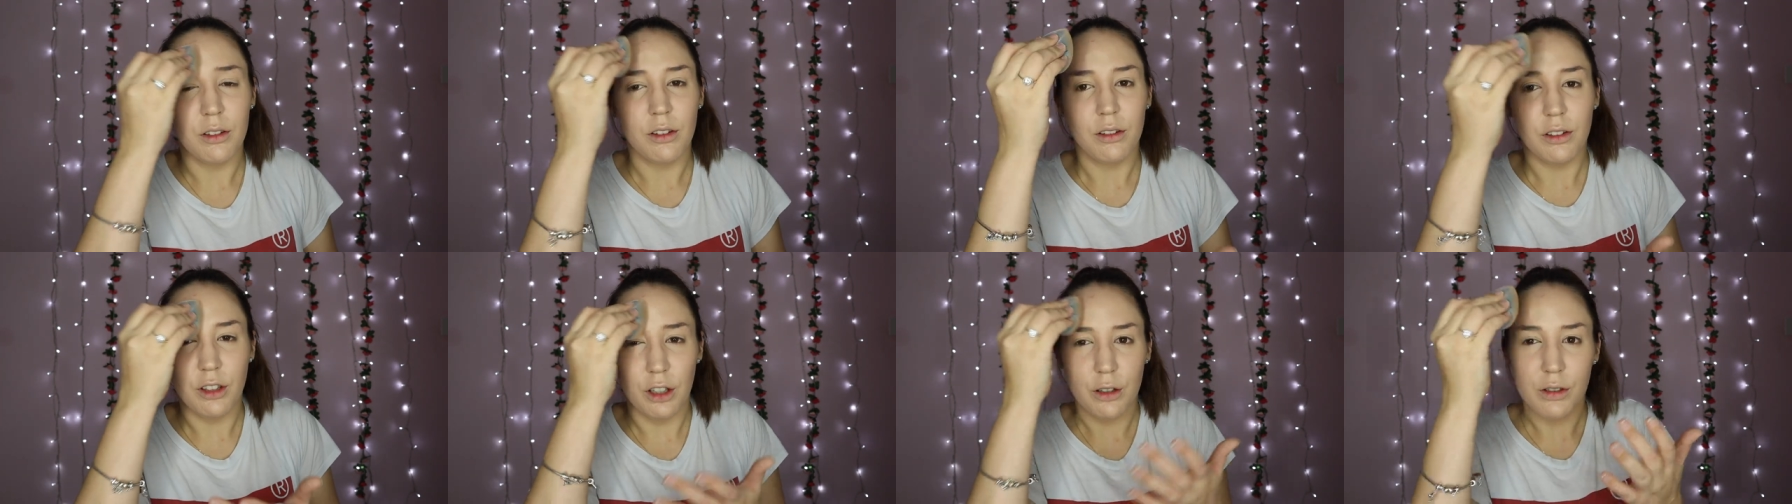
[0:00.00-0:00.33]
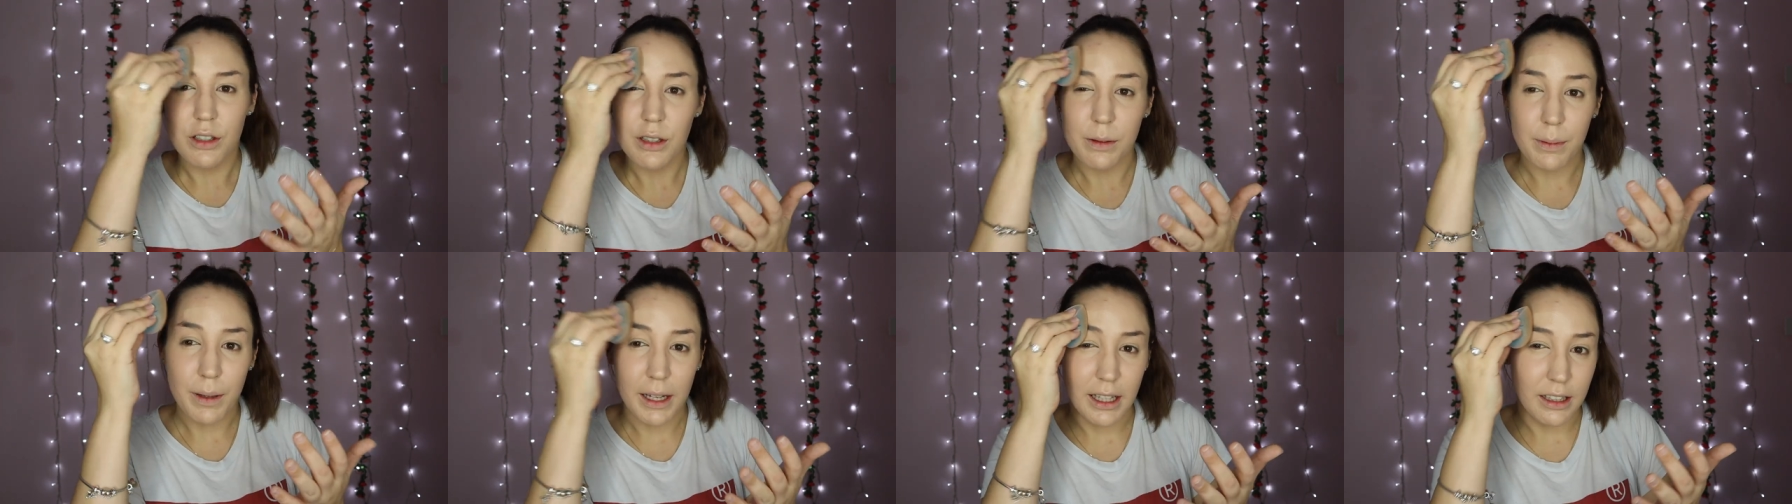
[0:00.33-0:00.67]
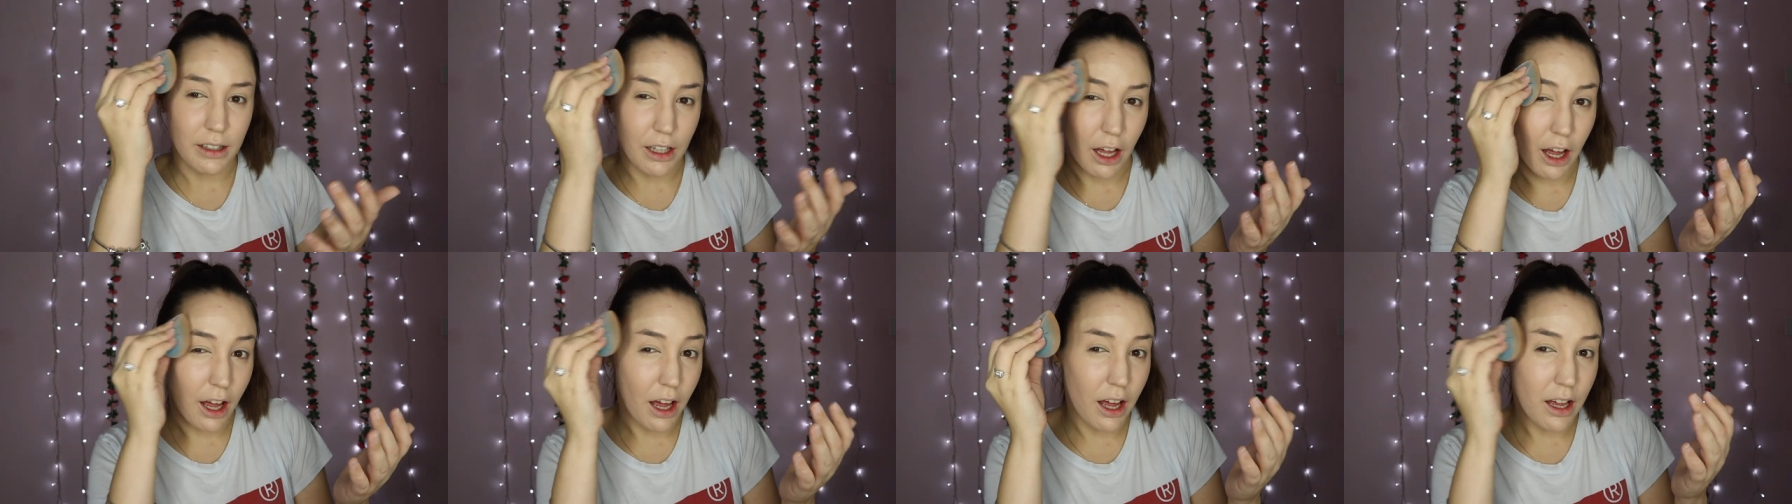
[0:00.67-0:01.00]
used to be a
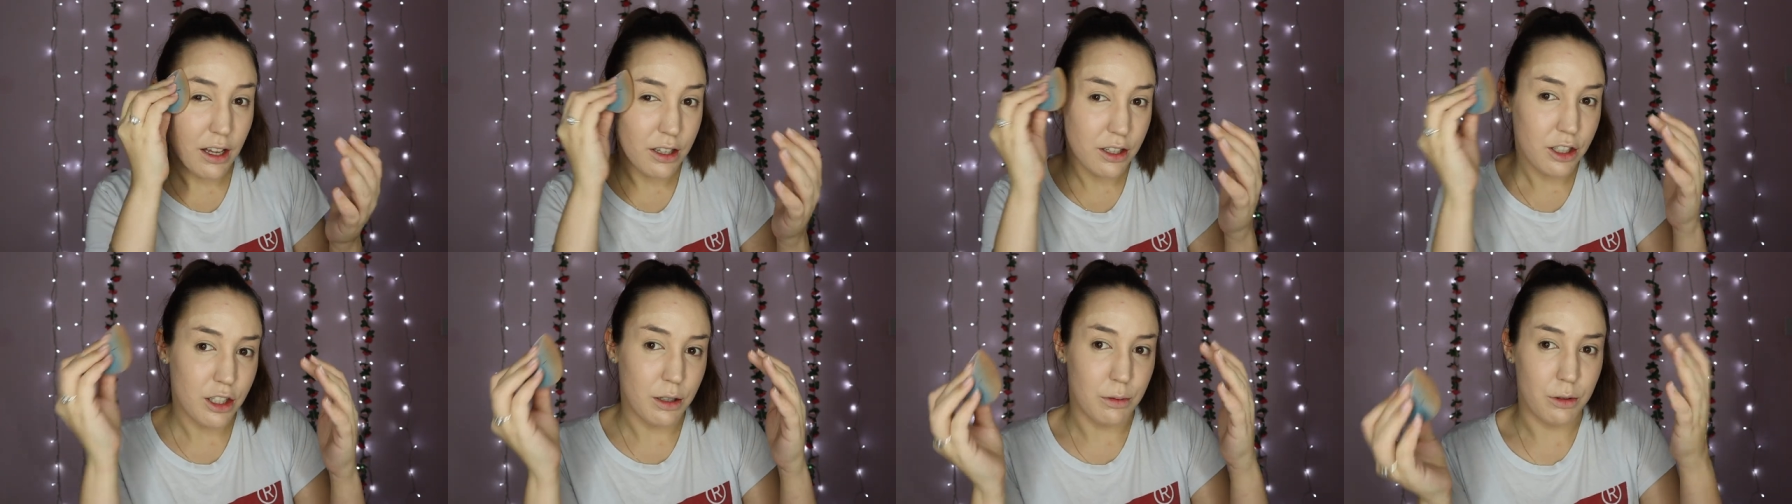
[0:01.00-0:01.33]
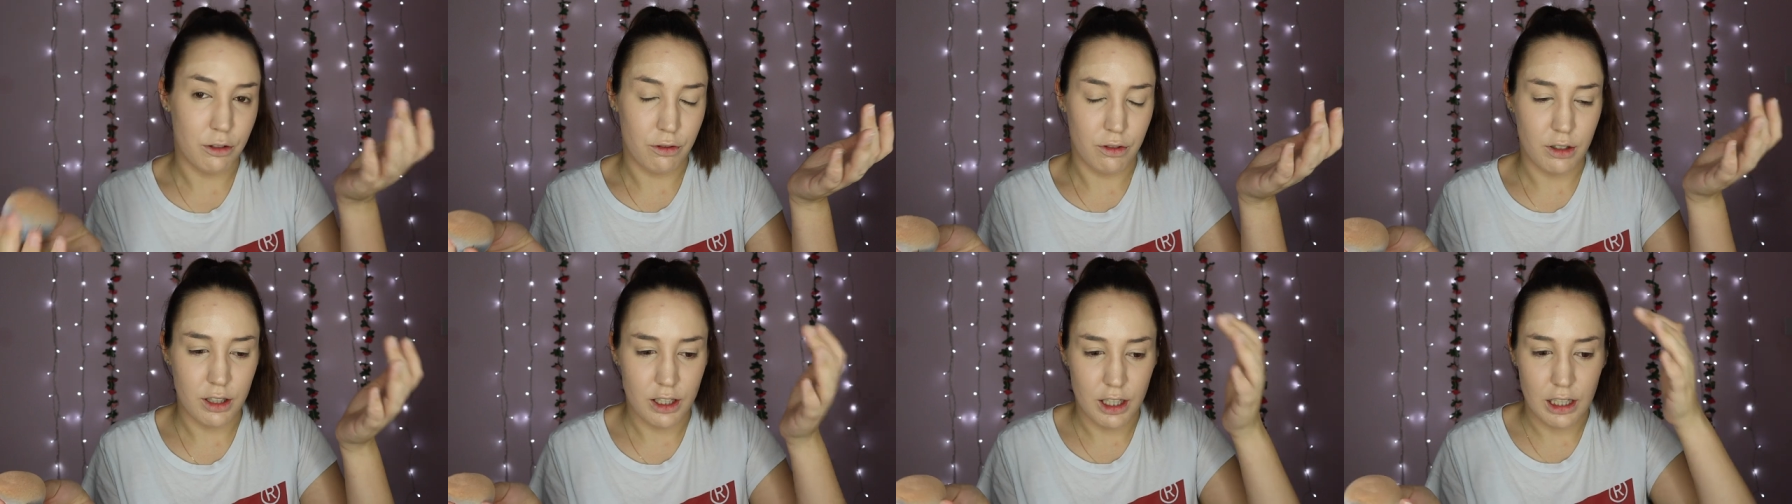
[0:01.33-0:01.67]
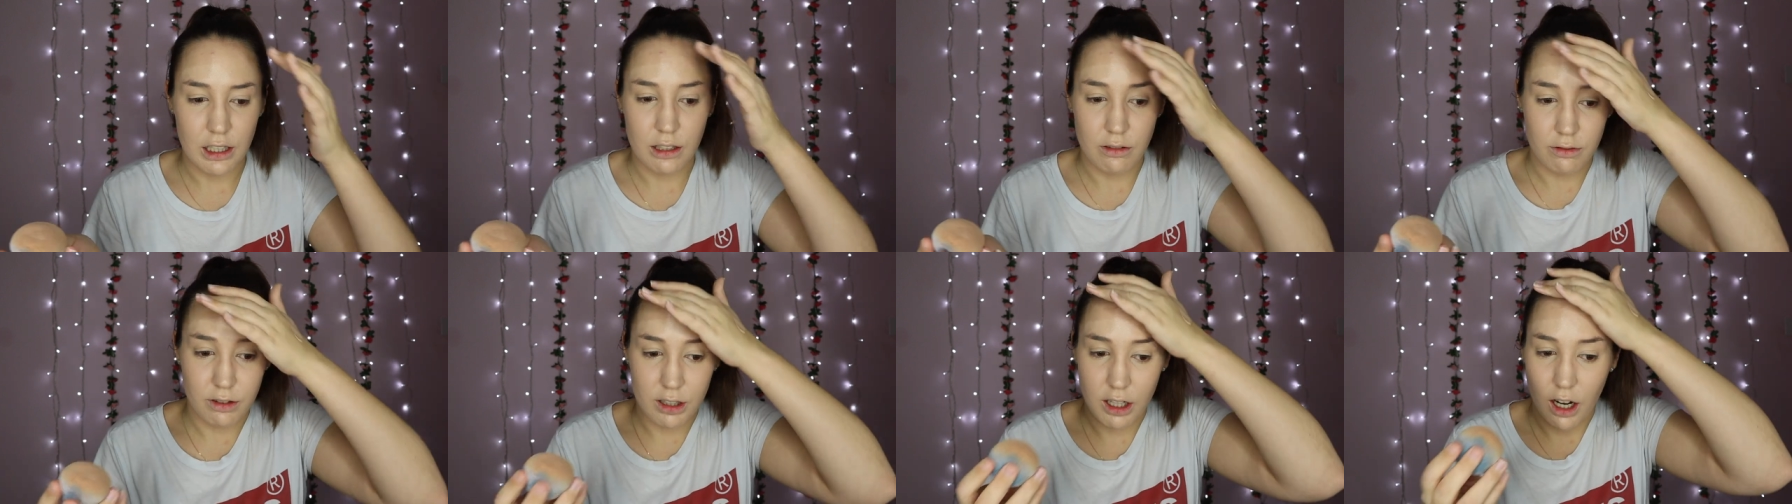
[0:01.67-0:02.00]
nurse she was a
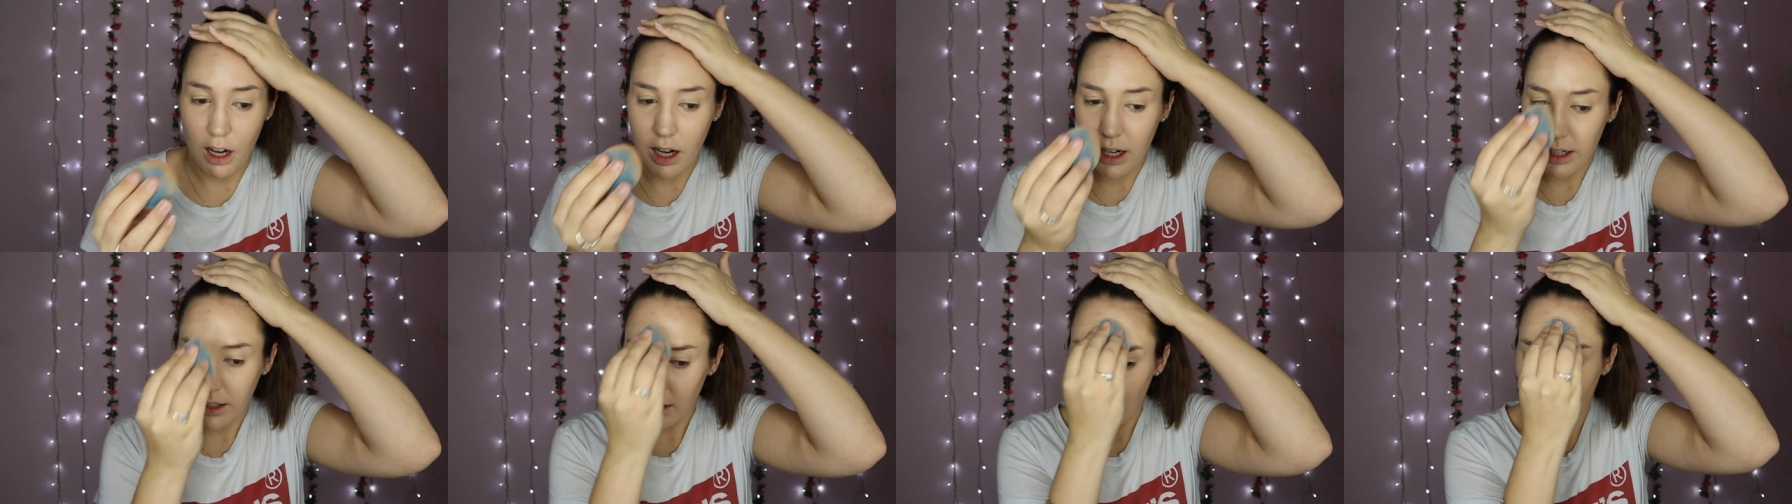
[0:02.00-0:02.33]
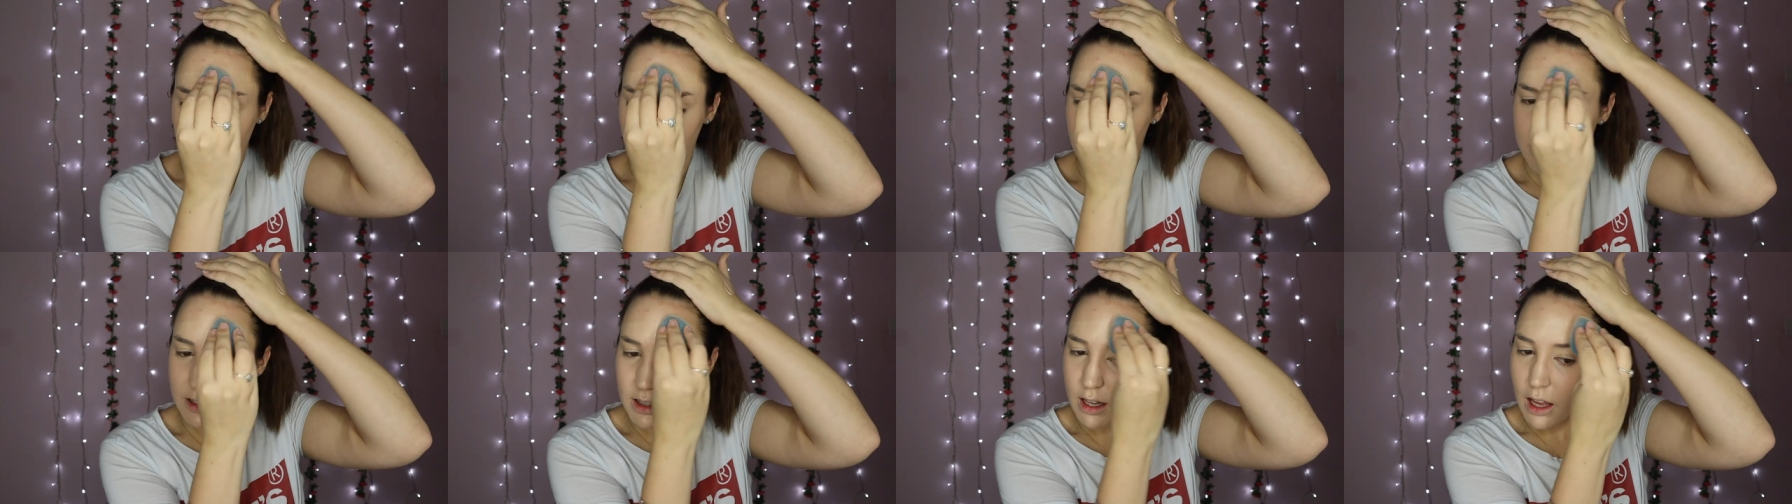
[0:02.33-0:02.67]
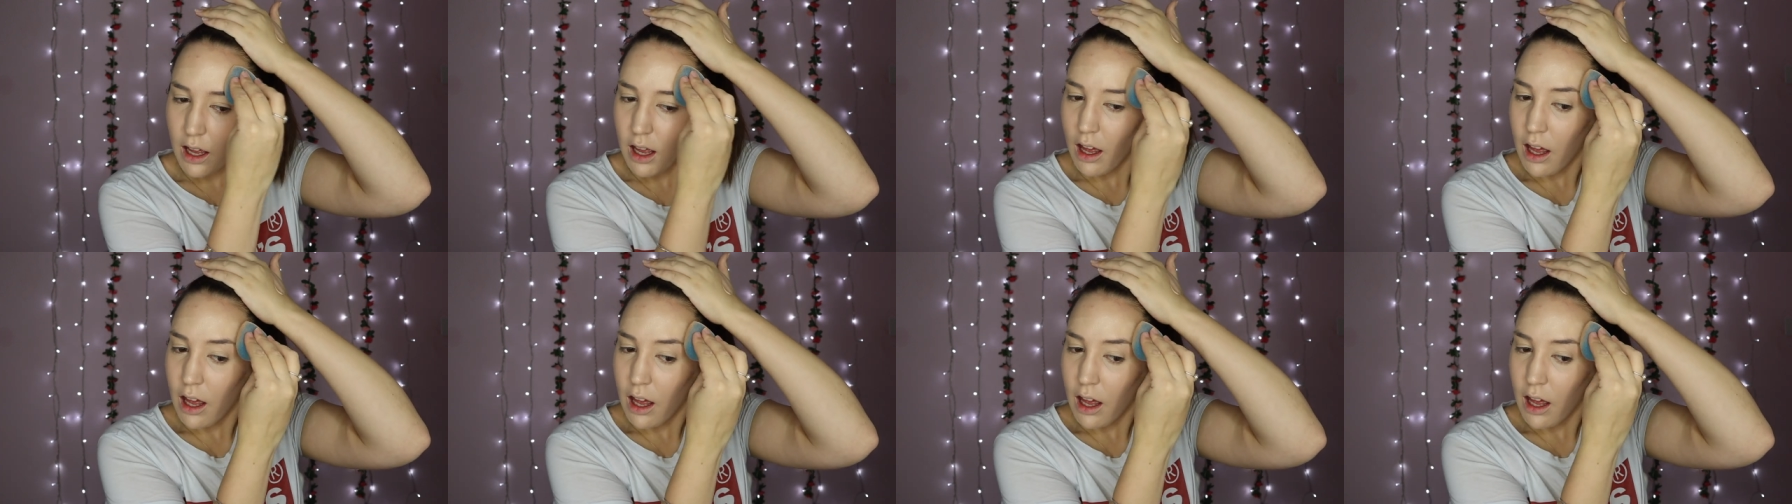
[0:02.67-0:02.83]
she's a retired nurse